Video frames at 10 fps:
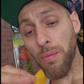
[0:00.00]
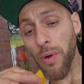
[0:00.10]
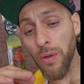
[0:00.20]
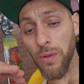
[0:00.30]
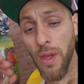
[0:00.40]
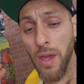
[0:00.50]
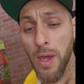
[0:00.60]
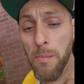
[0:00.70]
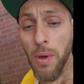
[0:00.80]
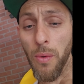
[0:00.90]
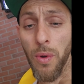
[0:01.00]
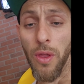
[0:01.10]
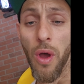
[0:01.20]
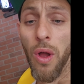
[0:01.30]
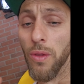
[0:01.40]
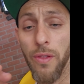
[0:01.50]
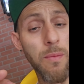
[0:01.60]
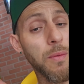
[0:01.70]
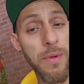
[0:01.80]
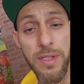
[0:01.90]
Pros, but what all of them
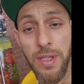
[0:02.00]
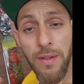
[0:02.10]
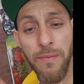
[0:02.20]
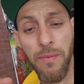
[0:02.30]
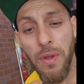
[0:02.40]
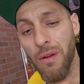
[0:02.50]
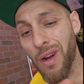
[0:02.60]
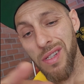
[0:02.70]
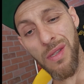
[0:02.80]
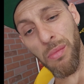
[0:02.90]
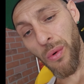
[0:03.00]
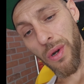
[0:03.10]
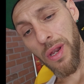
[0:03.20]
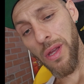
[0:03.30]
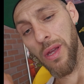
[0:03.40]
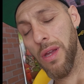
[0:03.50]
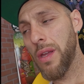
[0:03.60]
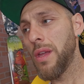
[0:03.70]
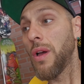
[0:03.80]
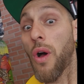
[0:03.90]
are missing across the board,
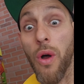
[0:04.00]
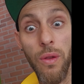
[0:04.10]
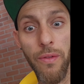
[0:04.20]
all of